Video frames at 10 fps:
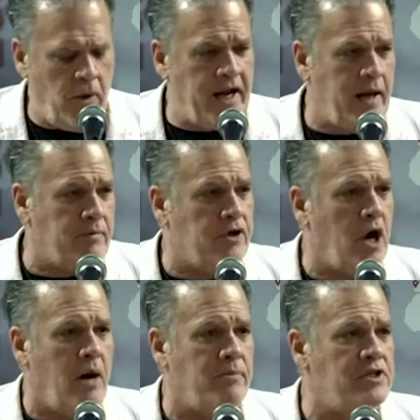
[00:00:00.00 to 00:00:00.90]
might have
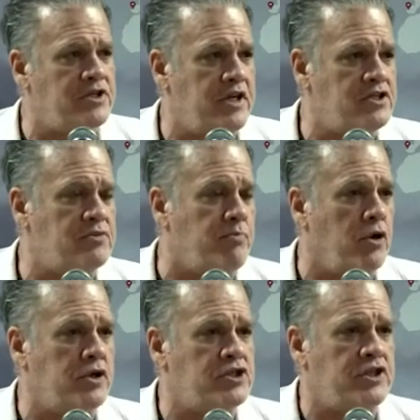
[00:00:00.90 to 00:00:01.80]
common sense,
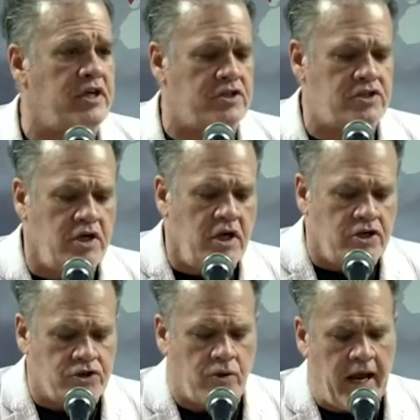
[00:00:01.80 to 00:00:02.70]
book sense,
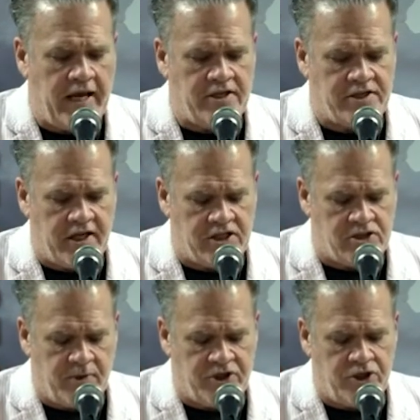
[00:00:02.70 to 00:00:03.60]
trained
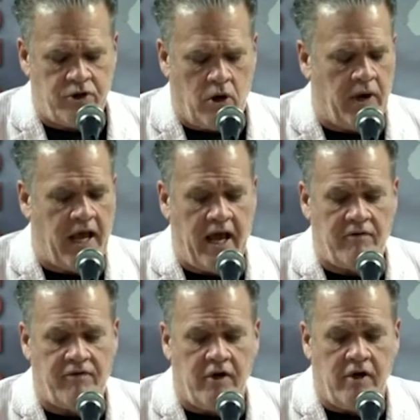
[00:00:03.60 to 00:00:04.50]
sense, but you don't
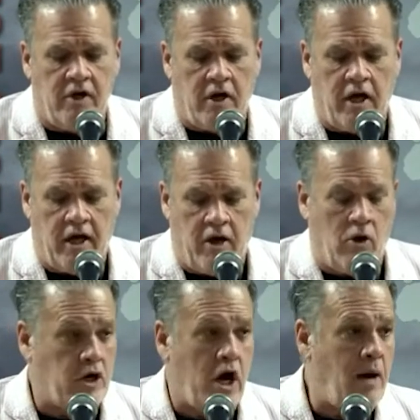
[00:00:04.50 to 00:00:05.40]
have
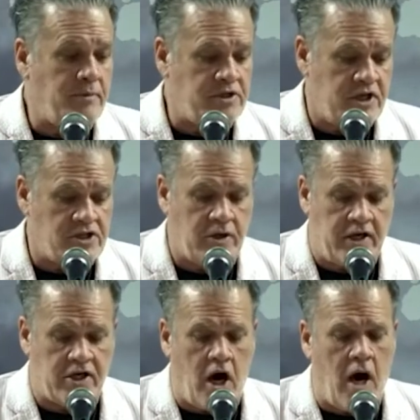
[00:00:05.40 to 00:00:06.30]
or common sense.
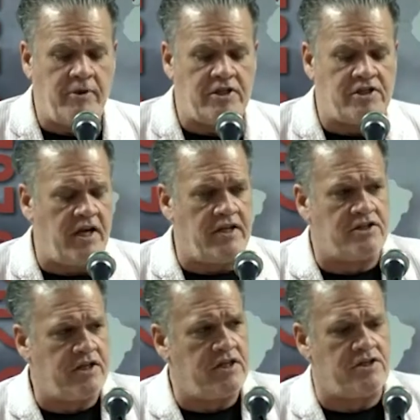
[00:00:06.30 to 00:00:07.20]
And common
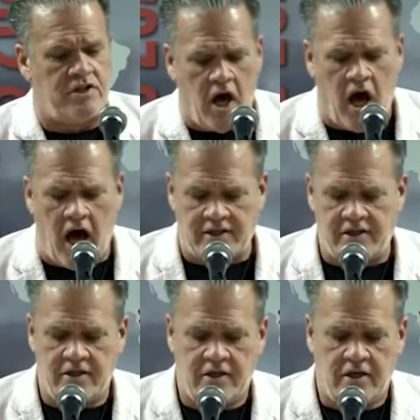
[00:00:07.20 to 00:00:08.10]
sense is
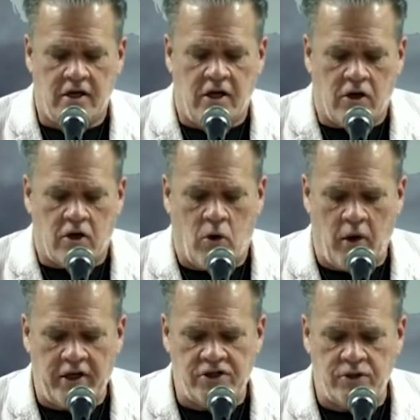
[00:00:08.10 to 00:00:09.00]
not
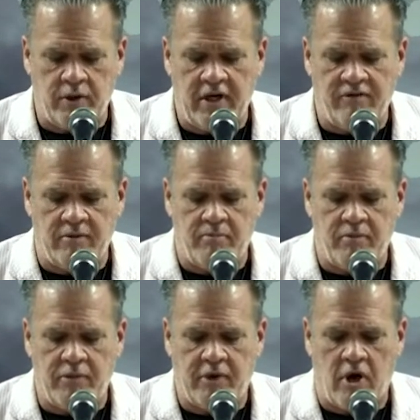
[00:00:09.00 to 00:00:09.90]
going to even
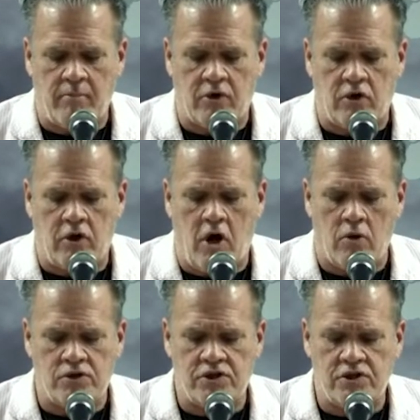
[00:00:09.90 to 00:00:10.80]
come
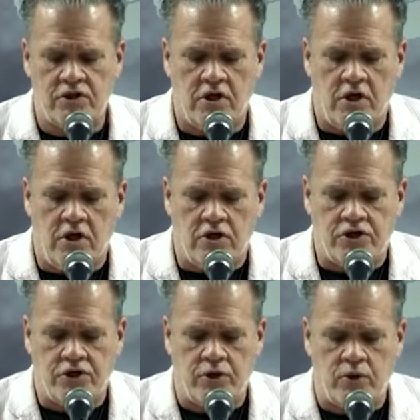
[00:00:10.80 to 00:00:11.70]
close
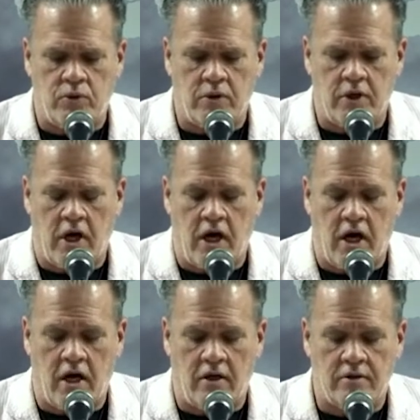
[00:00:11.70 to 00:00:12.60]
to
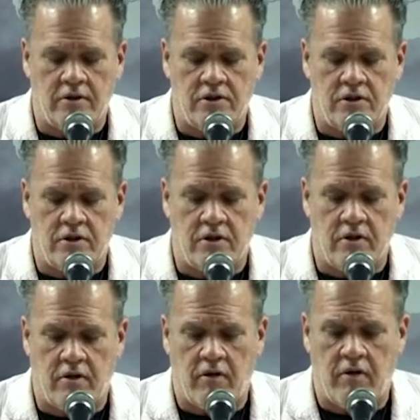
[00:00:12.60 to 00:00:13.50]

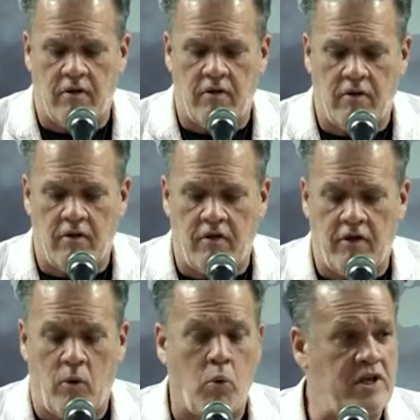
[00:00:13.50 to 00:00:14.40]

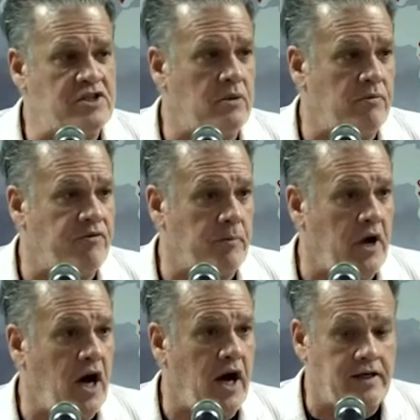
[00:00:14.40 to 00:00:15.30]
the wisdom from
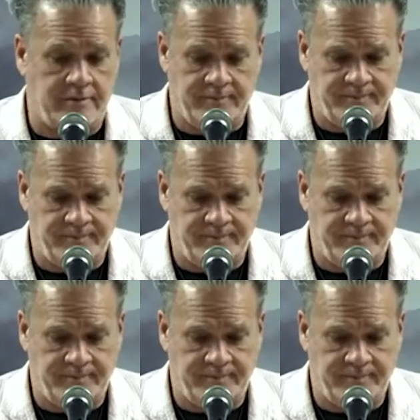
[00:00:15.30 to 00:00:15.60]
God.